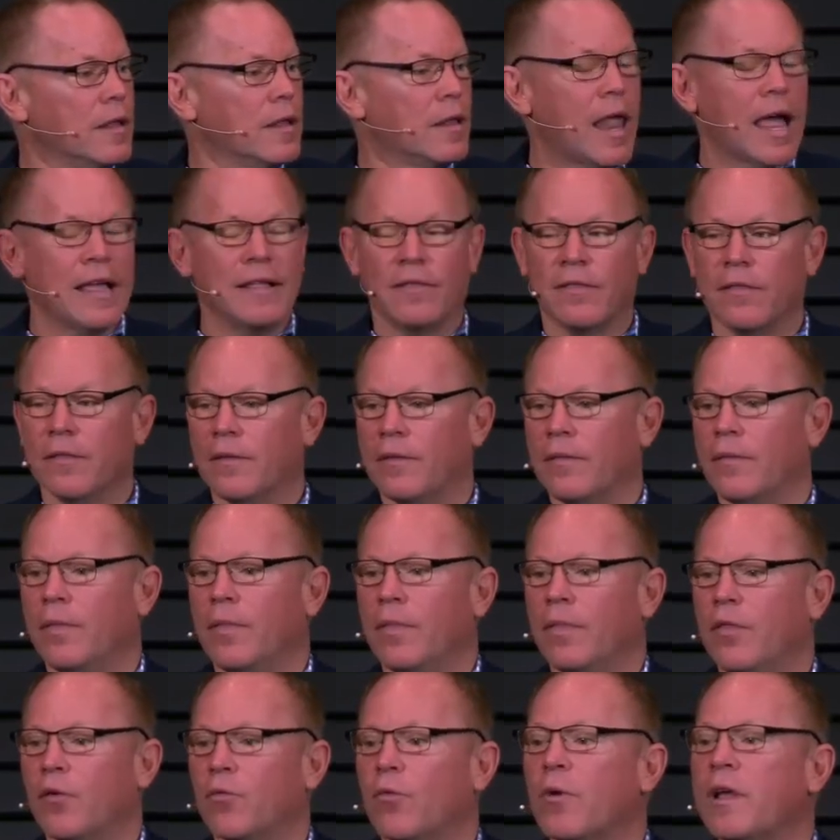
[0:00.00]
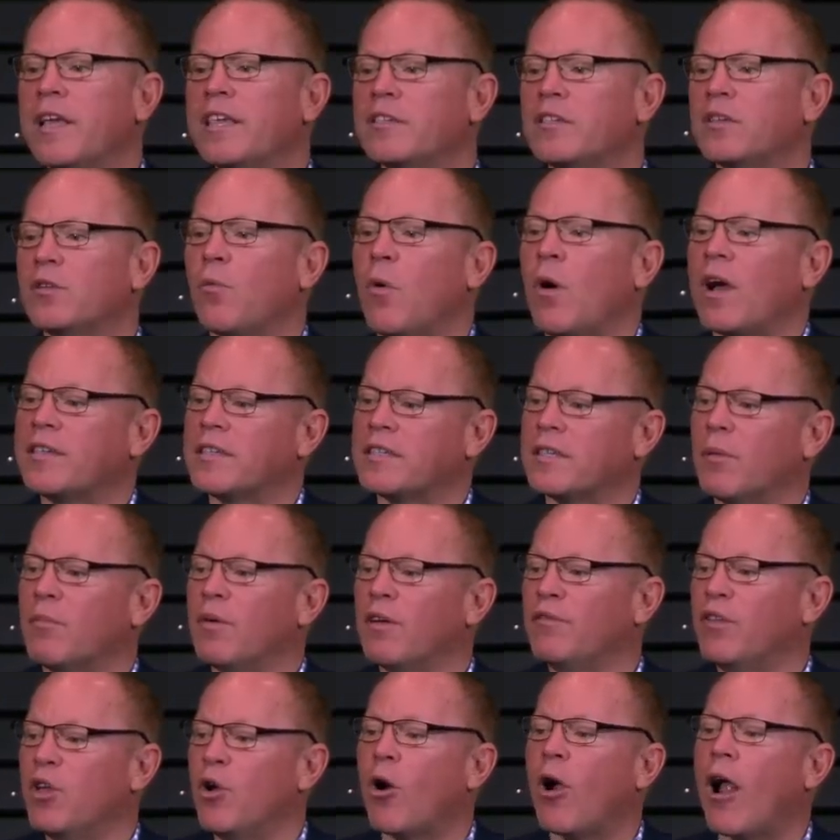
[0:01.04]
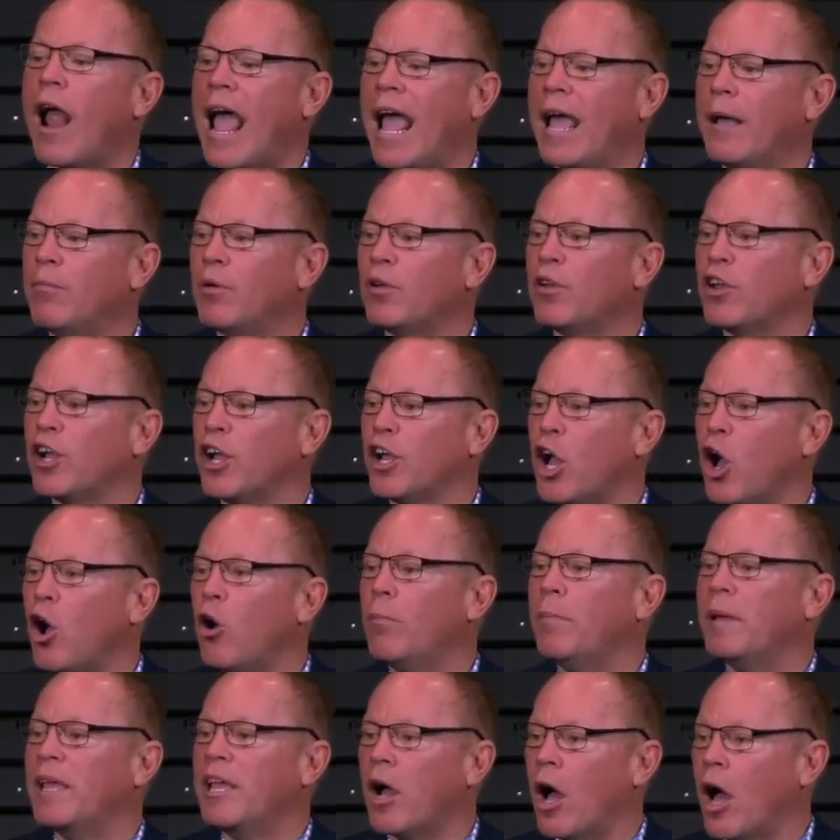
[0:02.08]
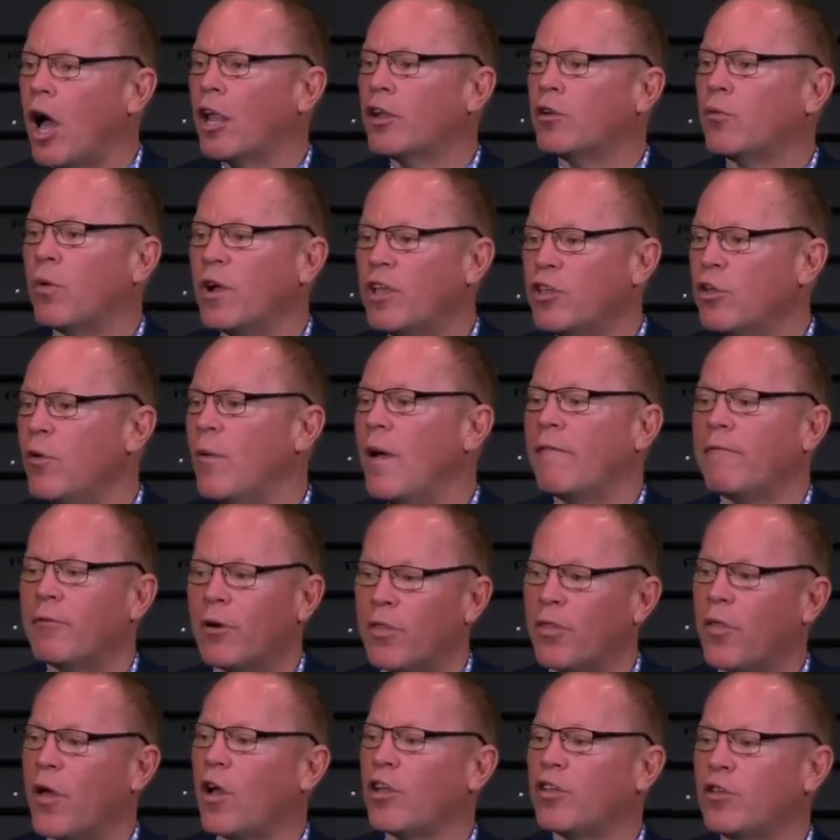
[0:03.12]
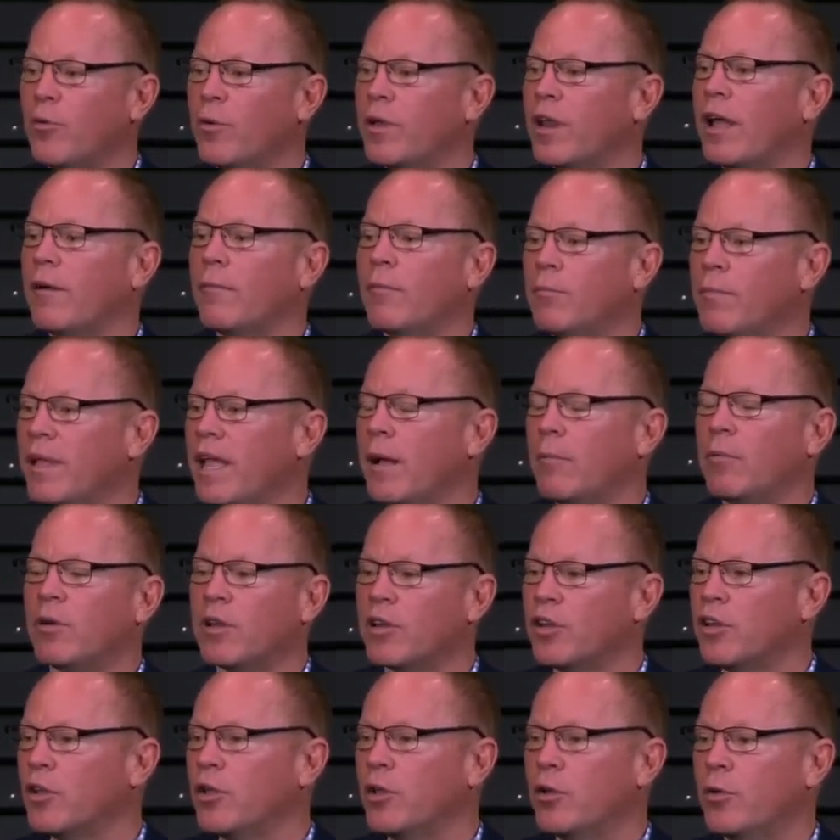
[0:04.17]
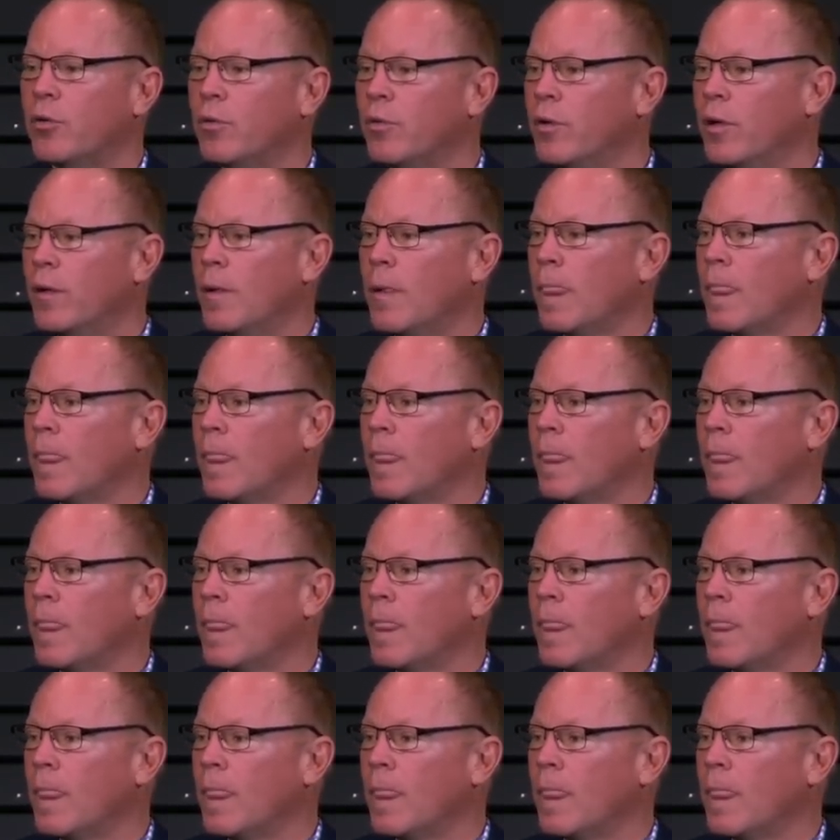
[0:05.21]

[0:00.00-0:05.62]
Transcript: Like the reason why some of you are able to go beyond what you ever thought you would be able to do,